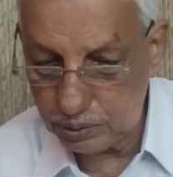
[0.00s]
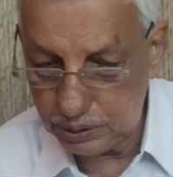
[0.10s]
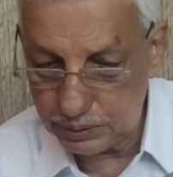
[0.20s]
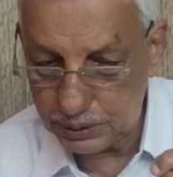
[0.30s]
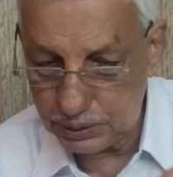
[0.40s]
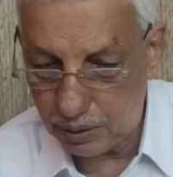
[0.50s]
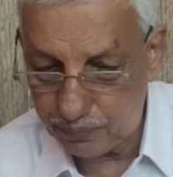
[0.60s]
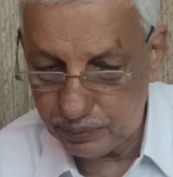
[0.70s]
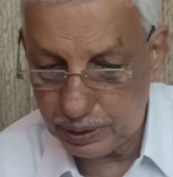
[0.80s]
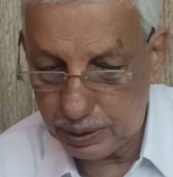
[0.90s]
he says
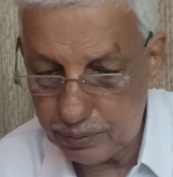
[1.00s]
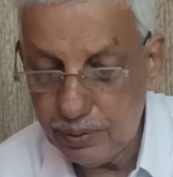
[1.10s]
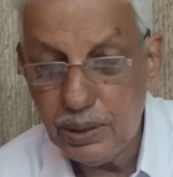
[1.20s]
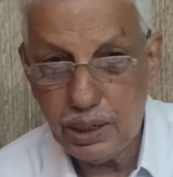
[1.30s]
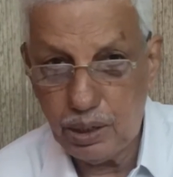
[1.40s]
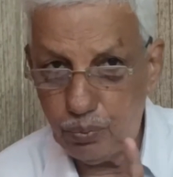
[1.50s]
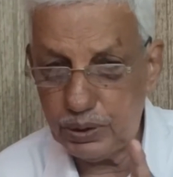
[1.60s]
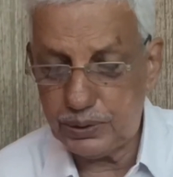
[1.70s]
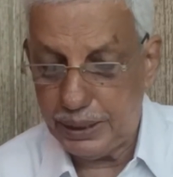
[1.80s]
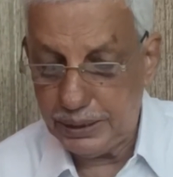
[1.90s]
after that, in
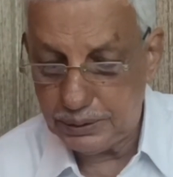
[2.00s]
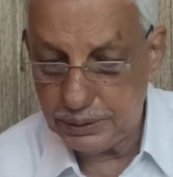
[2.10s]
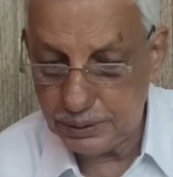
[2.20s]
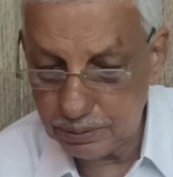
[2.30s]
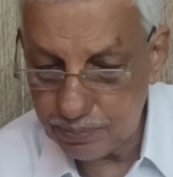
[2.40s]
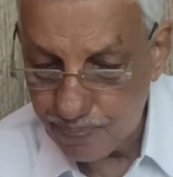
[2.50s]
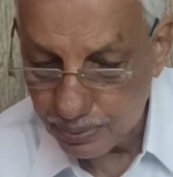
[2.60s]
verse 18,